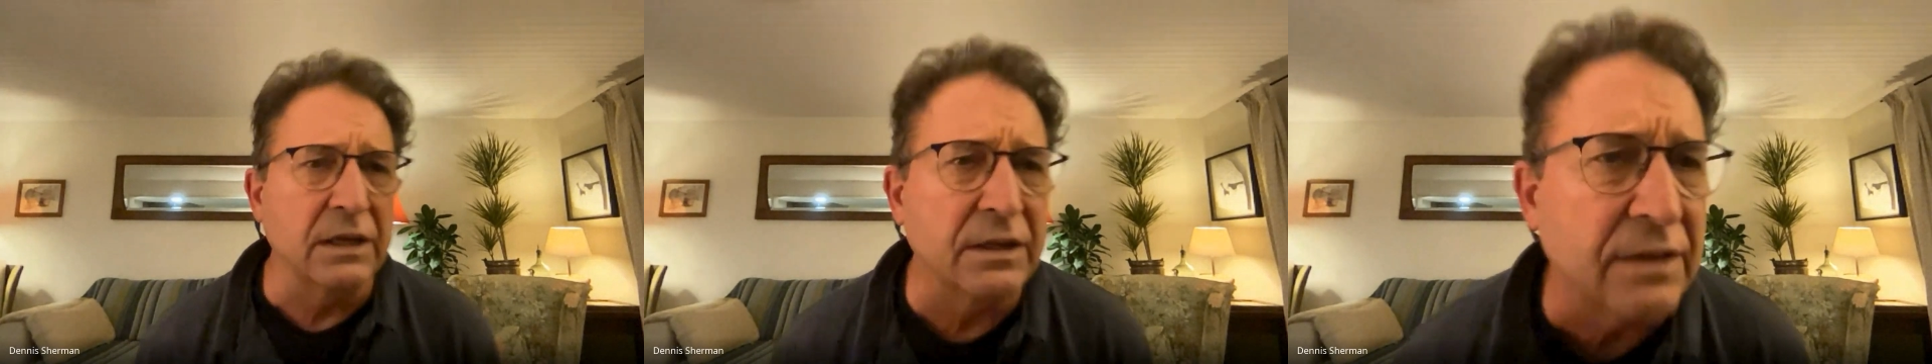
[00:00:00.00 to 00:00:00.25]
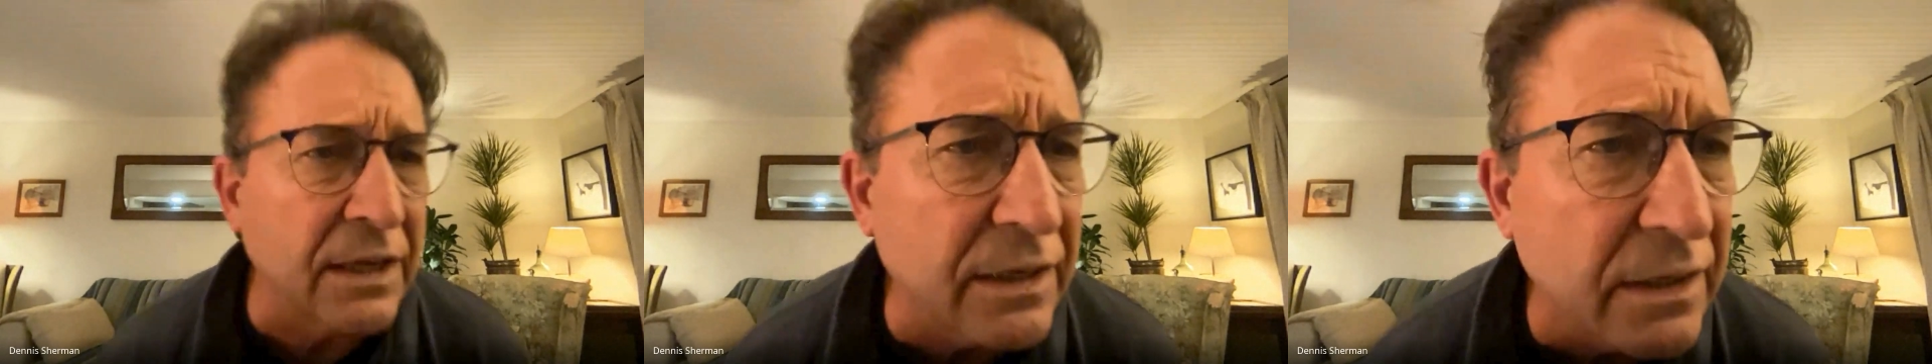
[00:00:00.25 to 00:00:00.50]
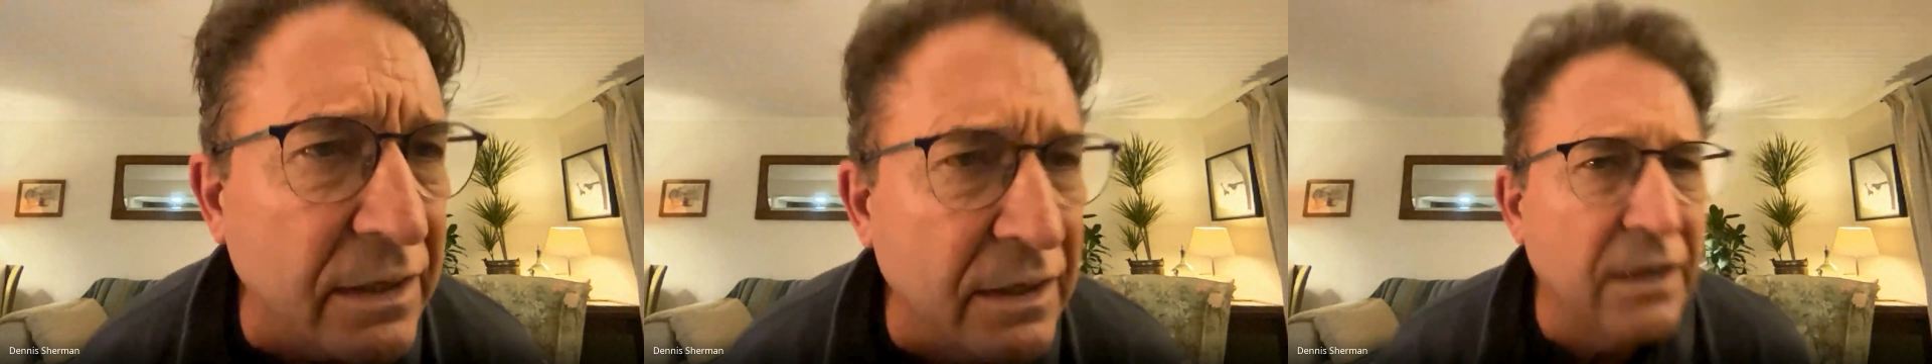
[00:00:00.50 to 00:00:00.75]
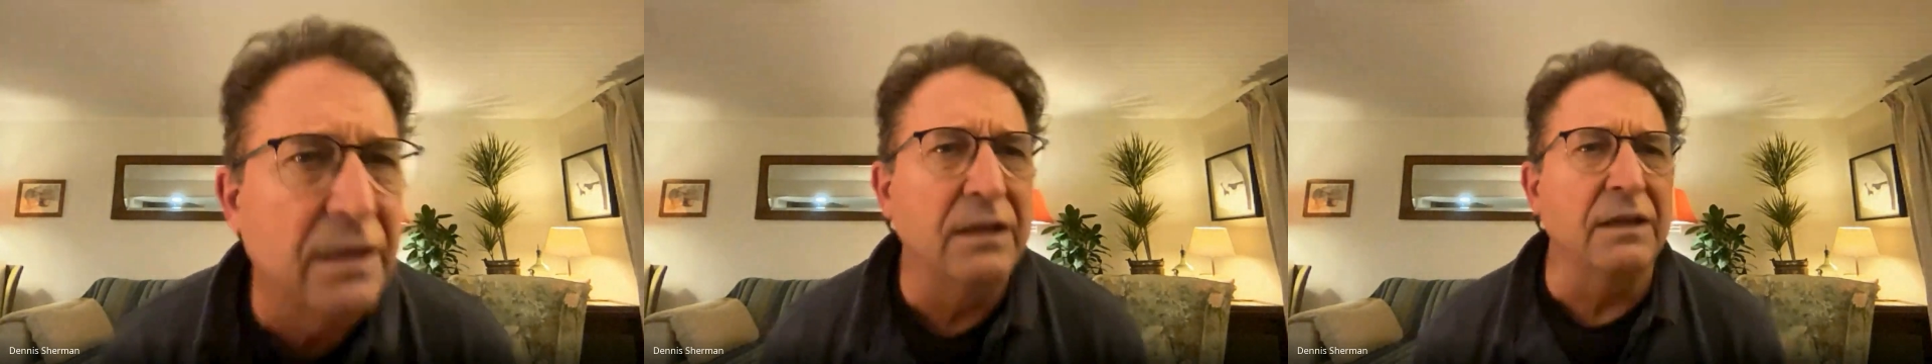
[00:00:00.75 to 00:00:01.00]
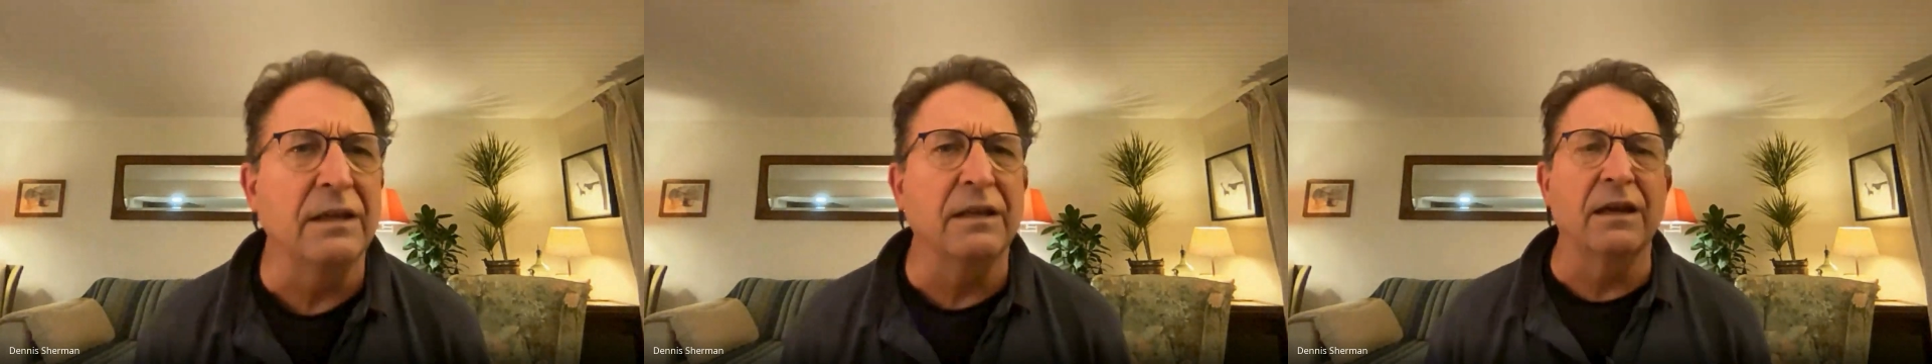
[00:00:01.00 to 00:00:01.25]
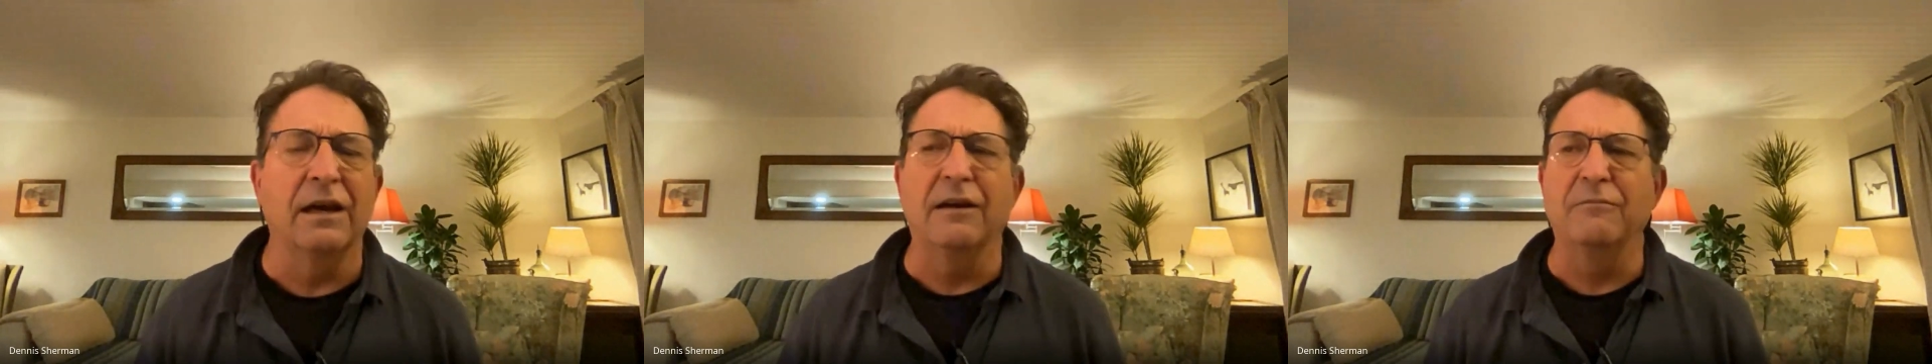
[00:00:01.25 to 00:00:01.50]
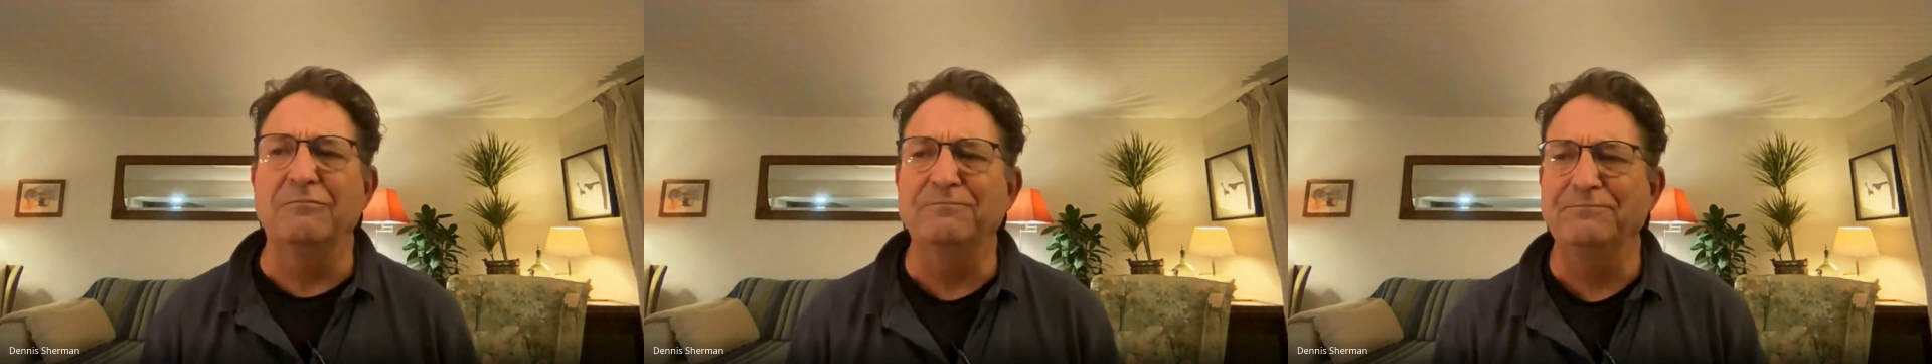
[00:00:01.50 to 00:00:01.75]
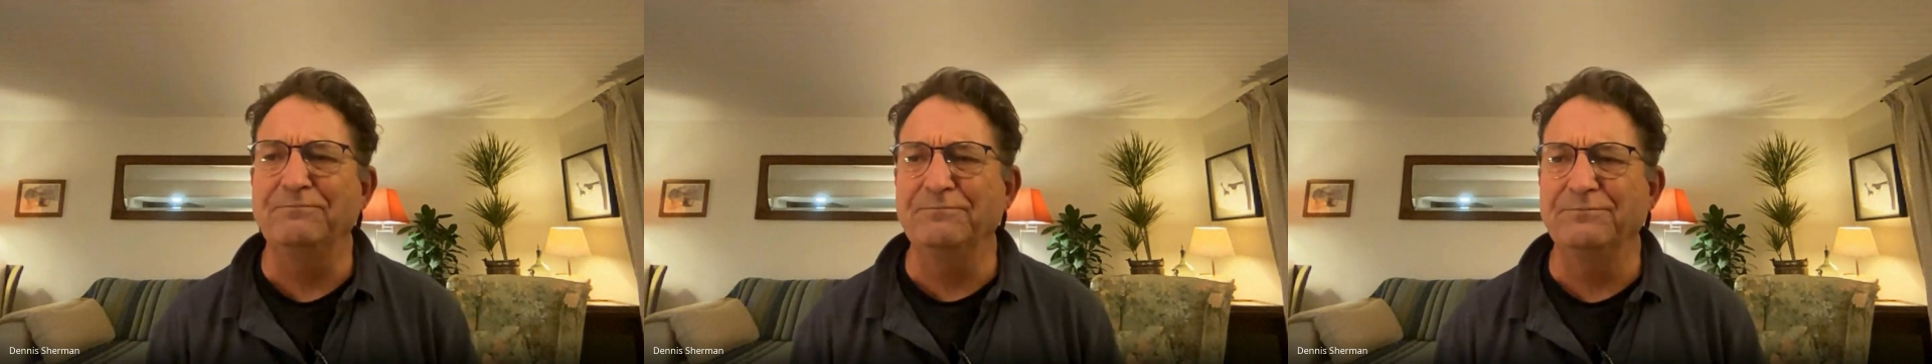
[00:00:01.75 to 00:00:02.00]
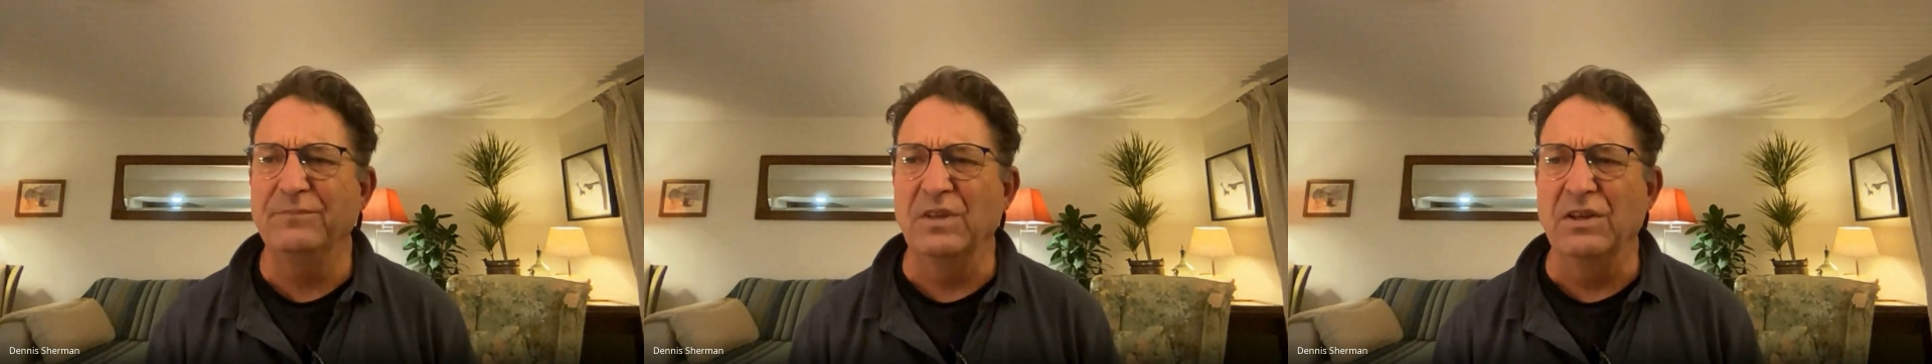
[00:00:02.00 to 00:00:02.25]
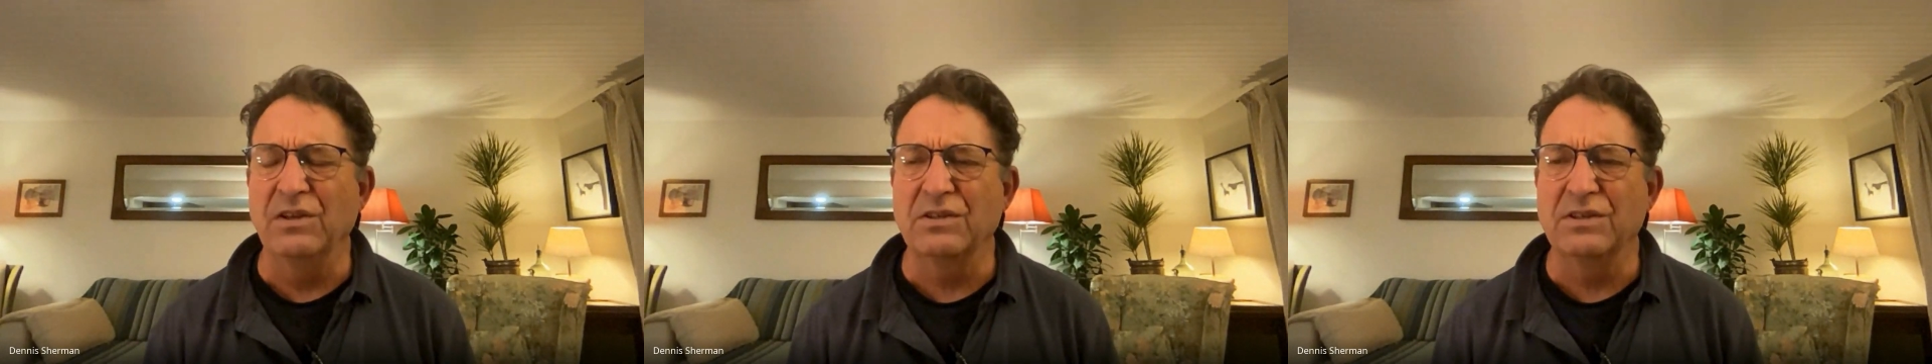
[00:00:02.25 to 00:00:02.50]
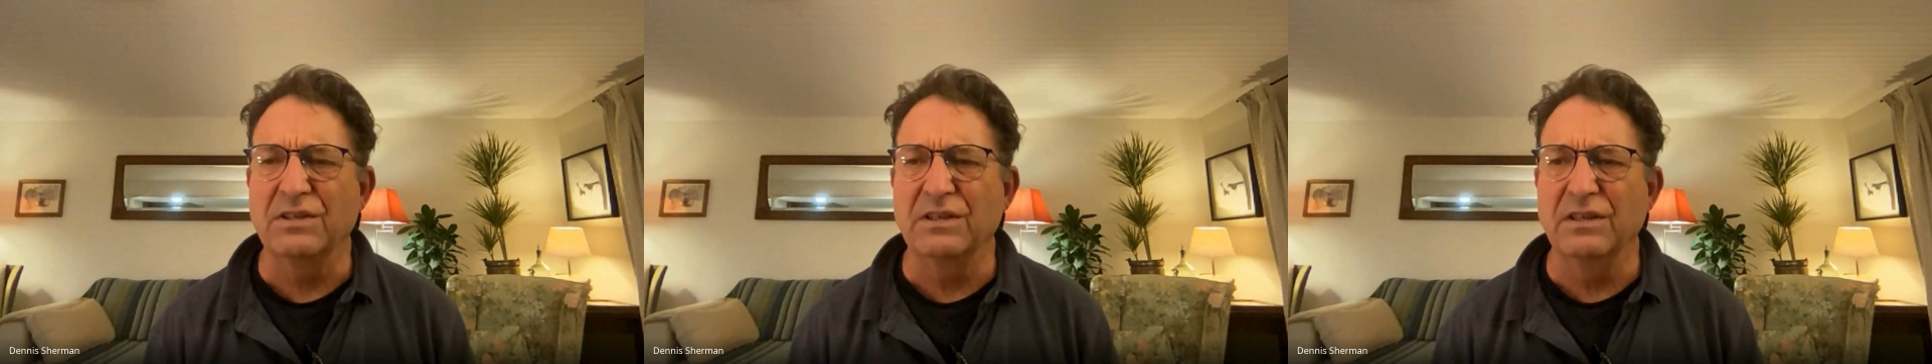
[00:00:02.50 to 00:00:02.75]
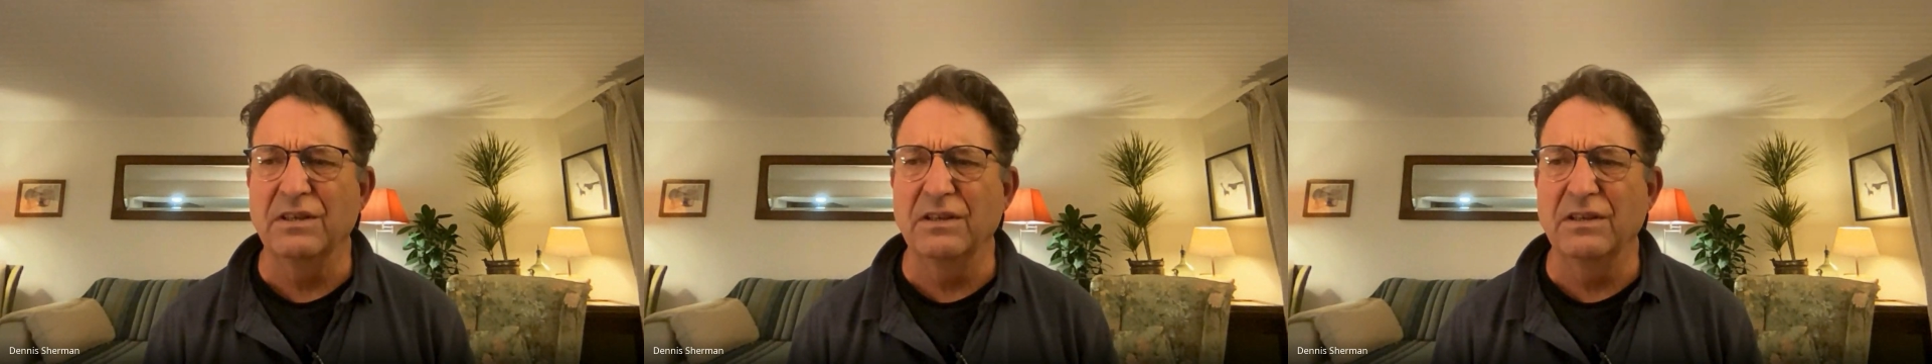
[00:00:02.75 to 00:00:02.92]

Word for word: It's like, you, um, you just